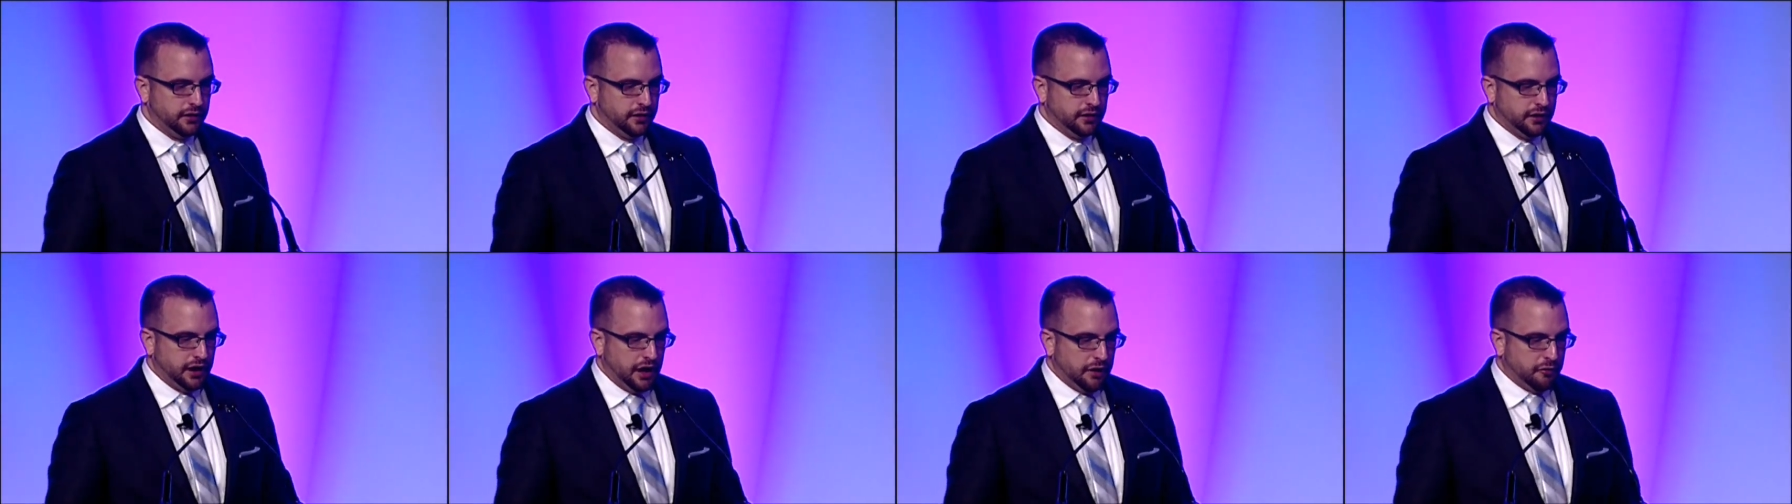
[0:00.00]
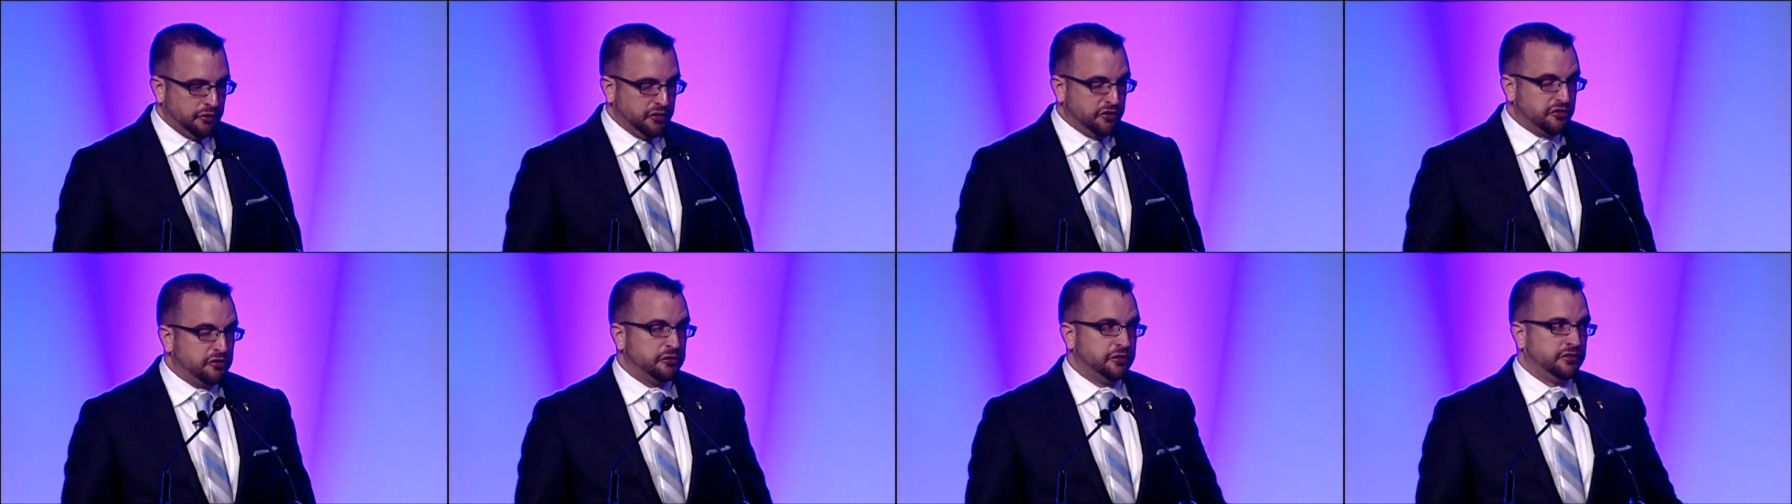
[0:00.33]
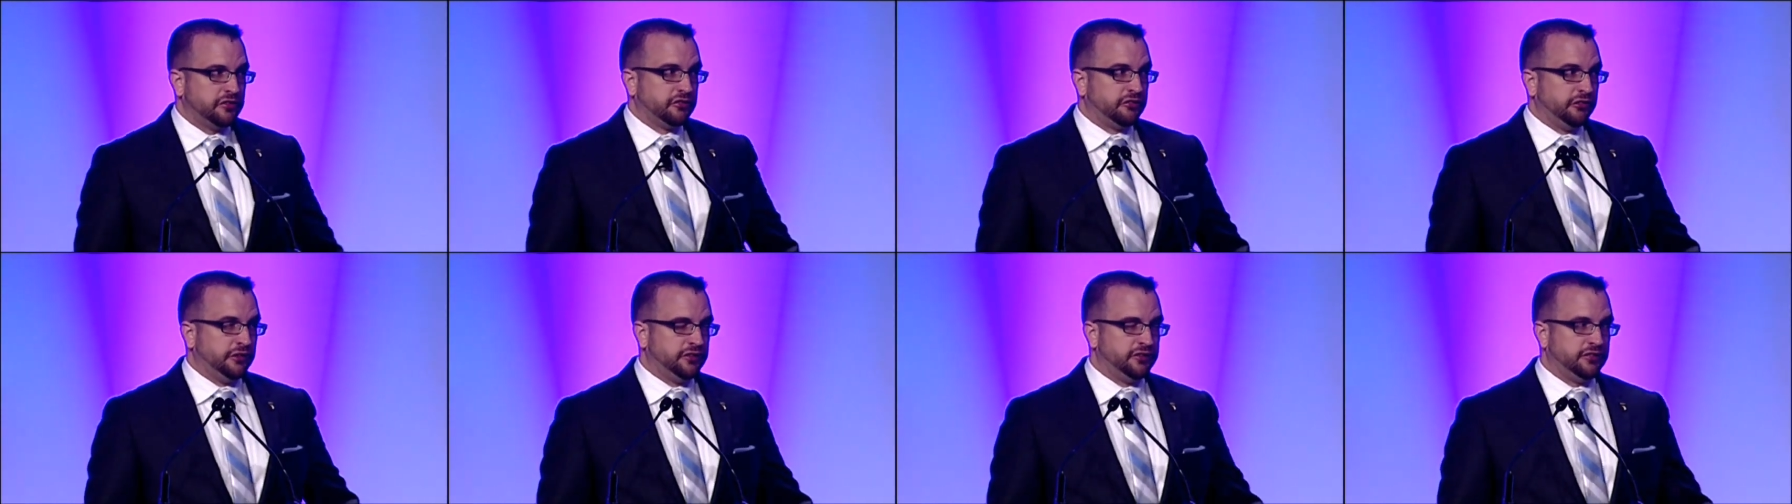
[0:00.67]
and
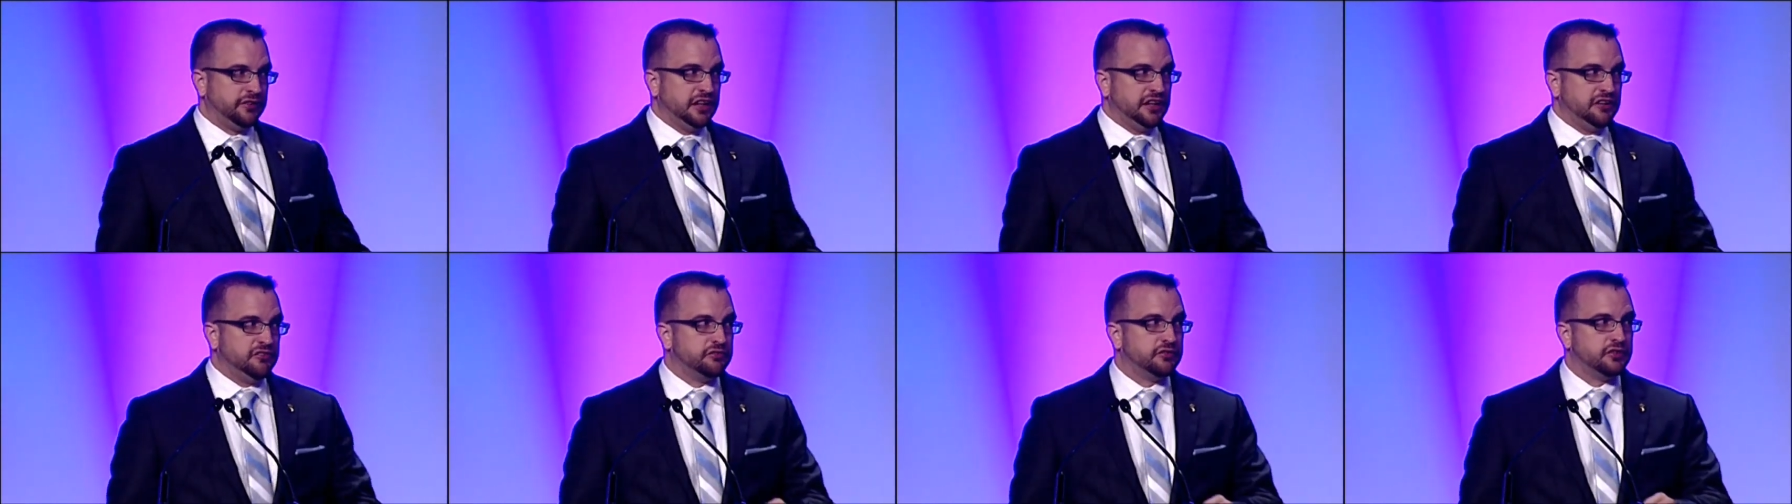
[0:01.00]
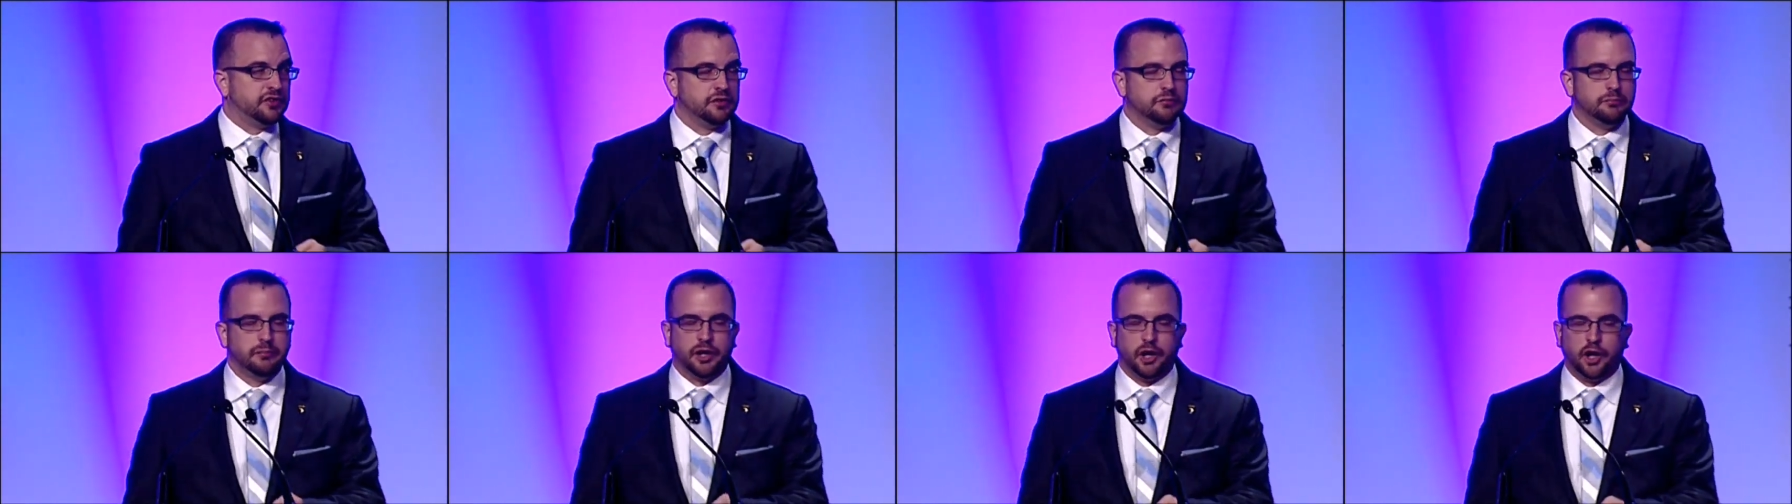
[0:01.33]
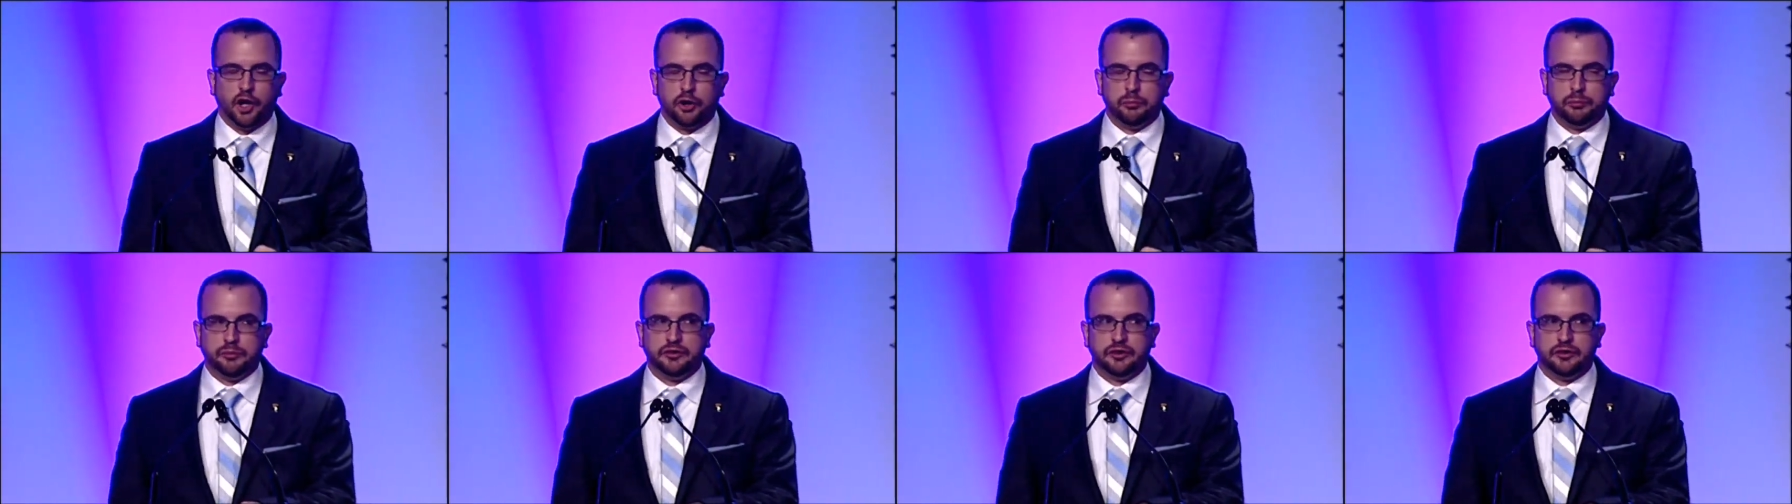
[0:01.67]
received my
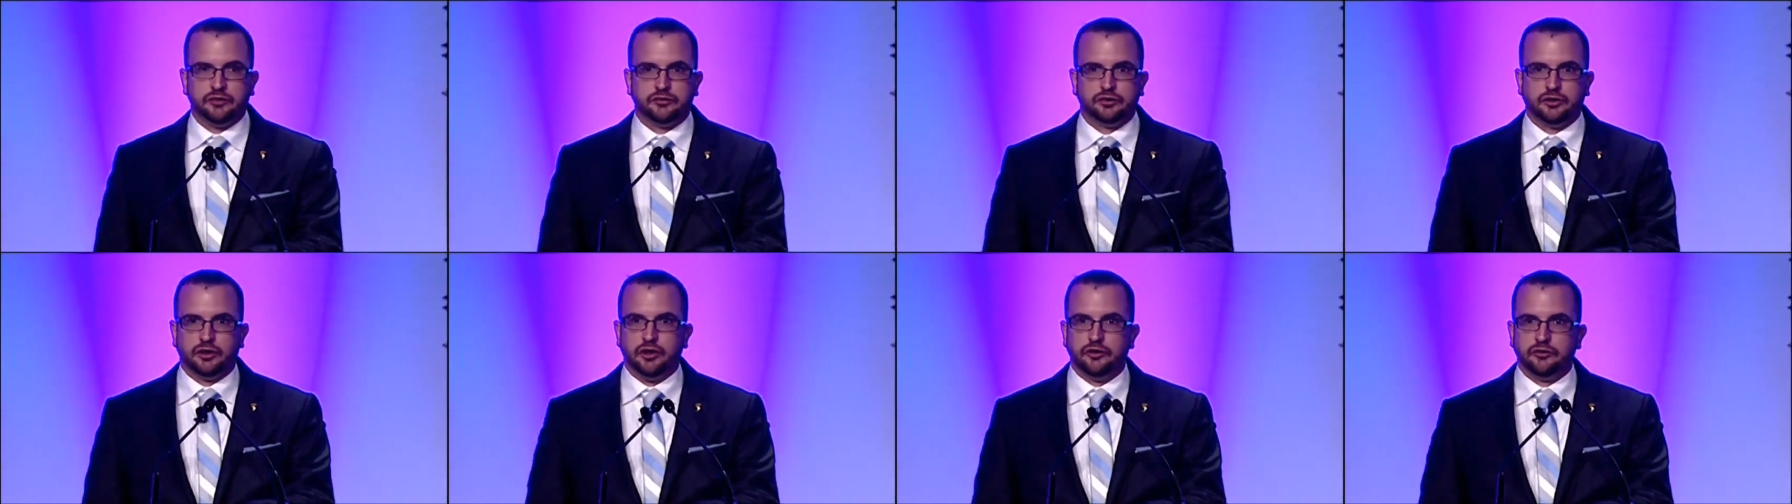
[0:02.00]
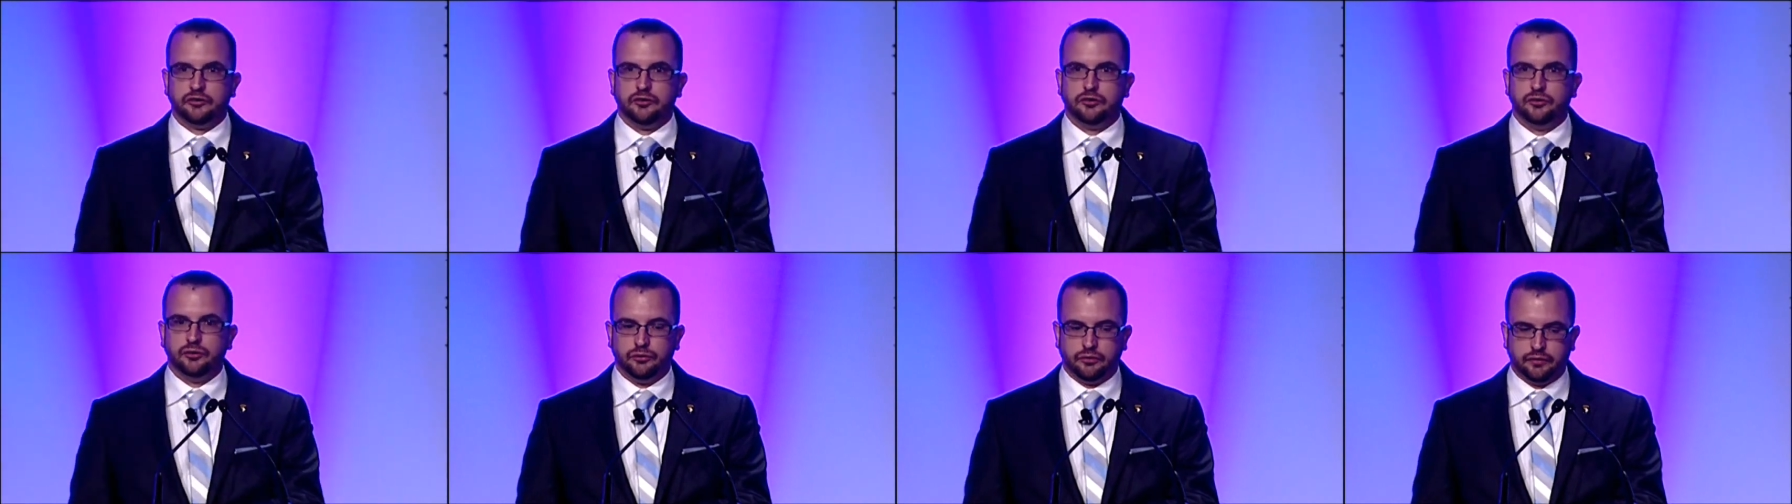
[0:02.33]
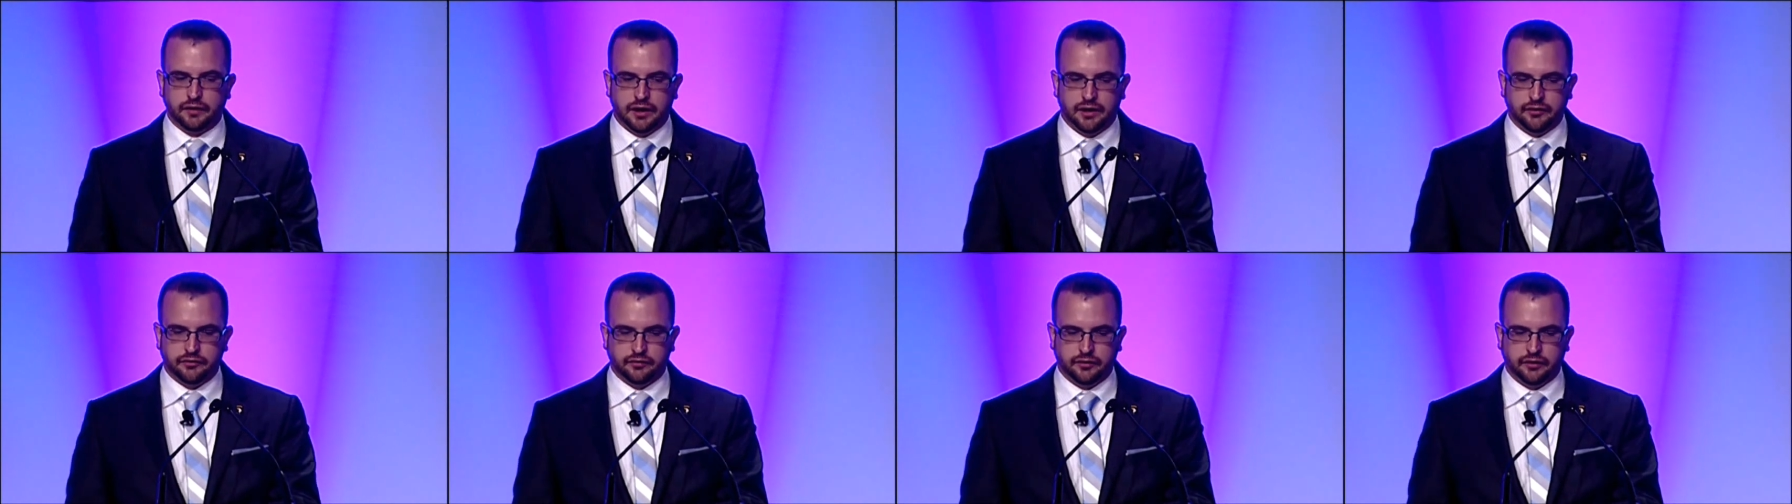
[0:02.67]
honorable discharge in
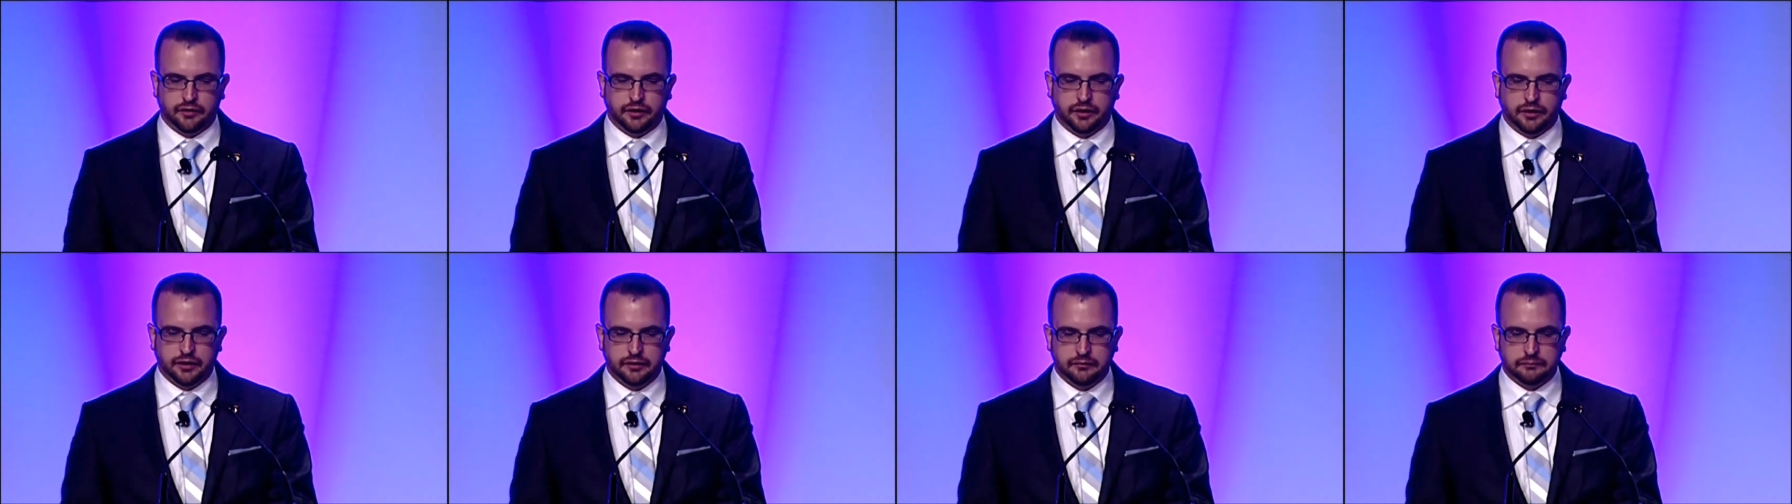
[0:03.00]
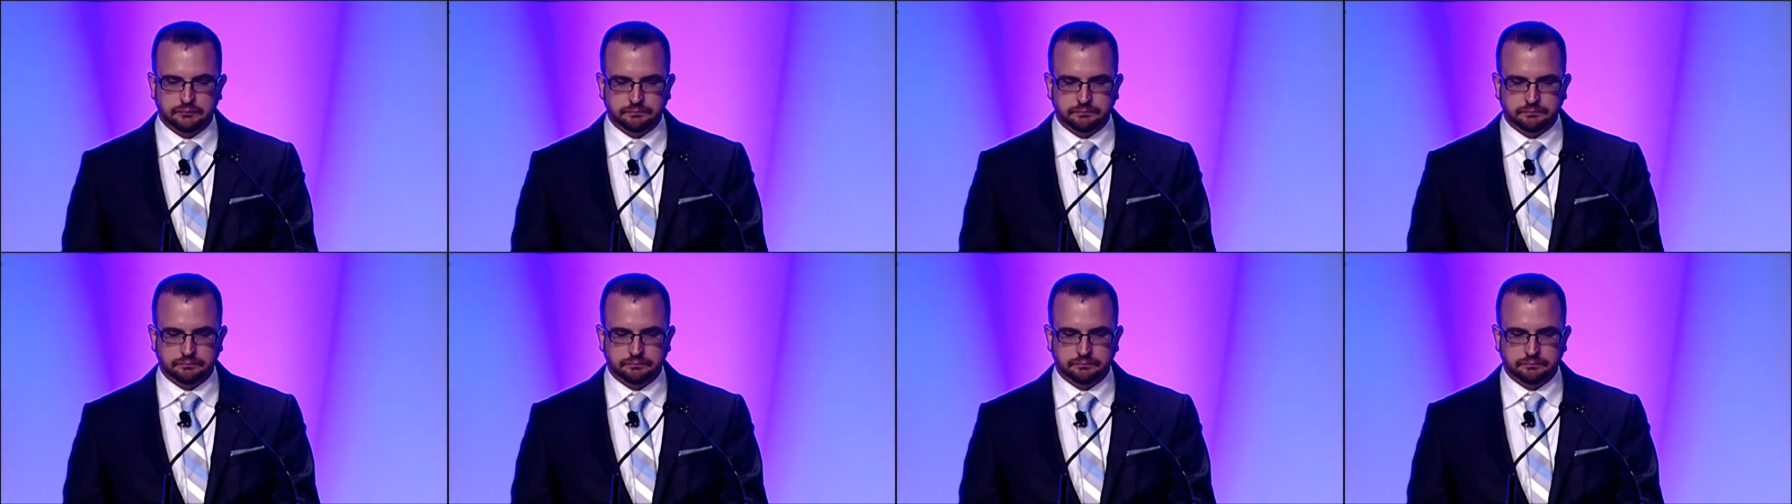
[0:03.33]
2008.